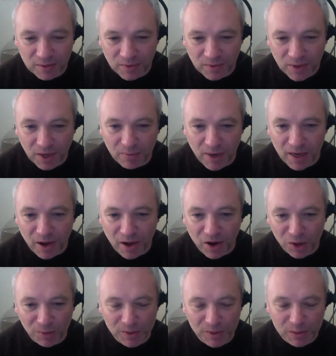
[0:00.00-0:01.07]
then make
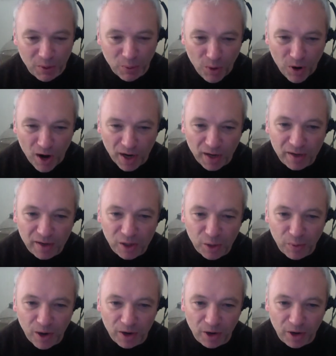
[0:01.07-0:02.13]
arguments about why you
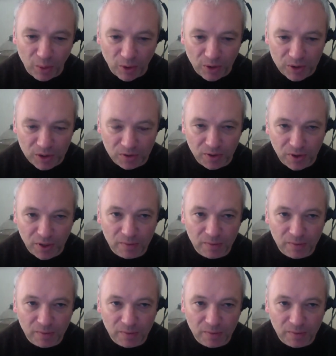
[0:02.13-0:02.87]
might not want to do that.